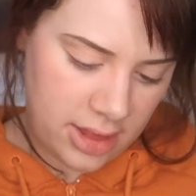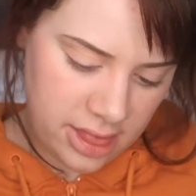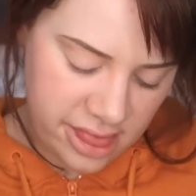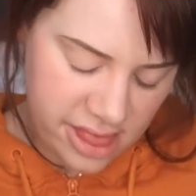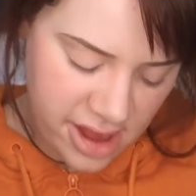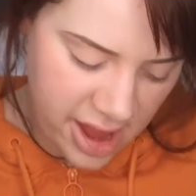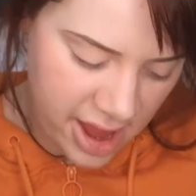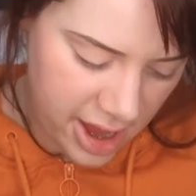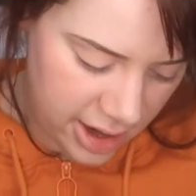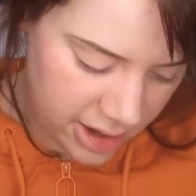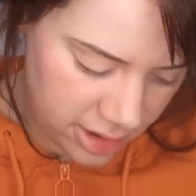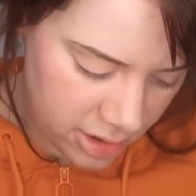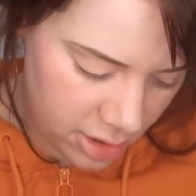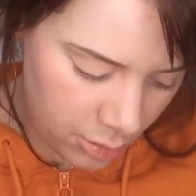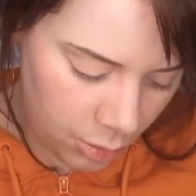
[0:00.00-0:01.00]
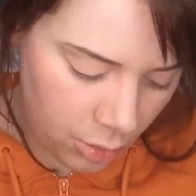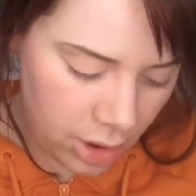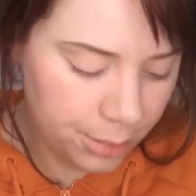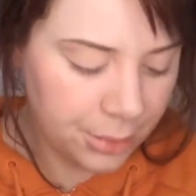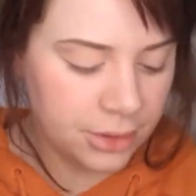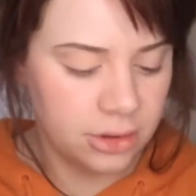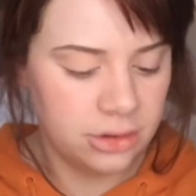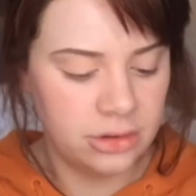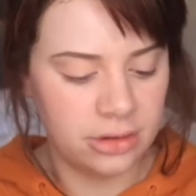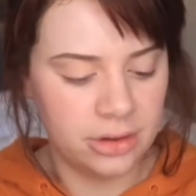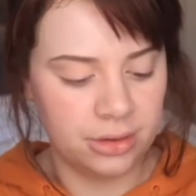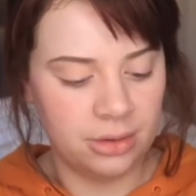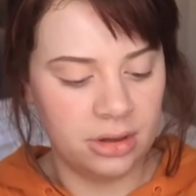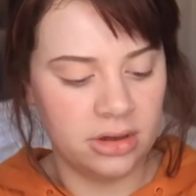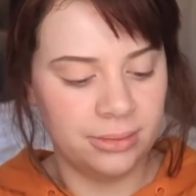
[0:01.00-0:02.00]
and then what I'm going to
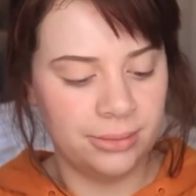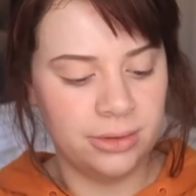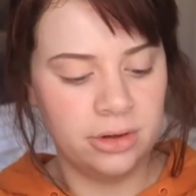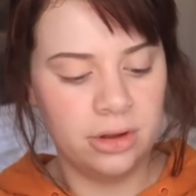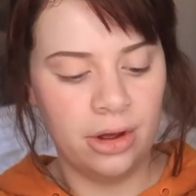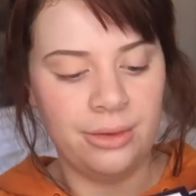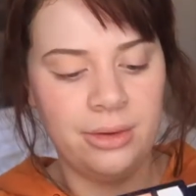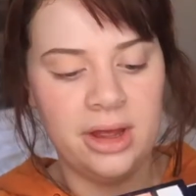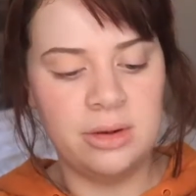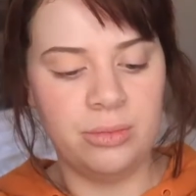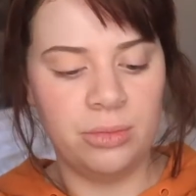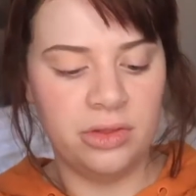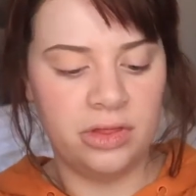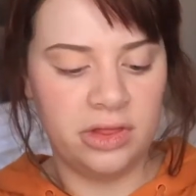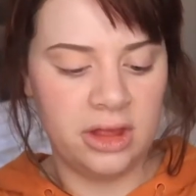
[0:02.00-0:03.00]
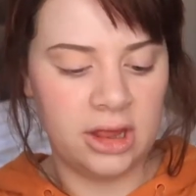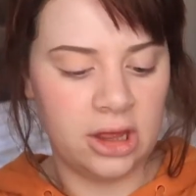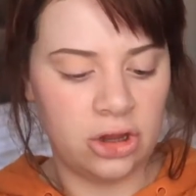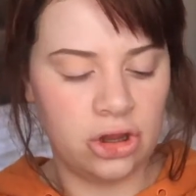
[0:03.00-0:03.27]
do is I'm going to go in with the